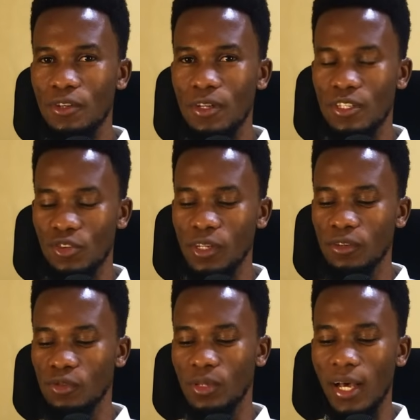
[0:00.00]

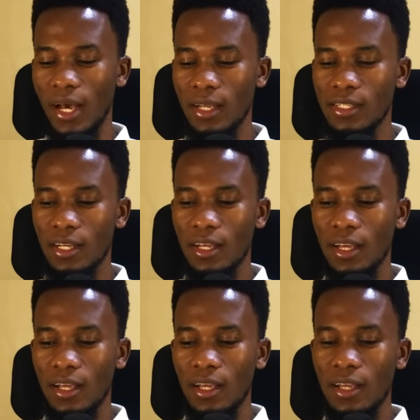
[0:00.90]
straight to that
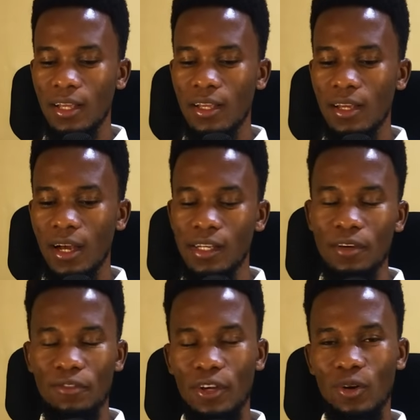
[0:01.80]
at a
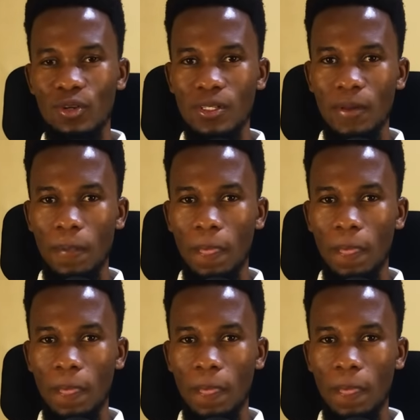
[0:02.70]
free cost.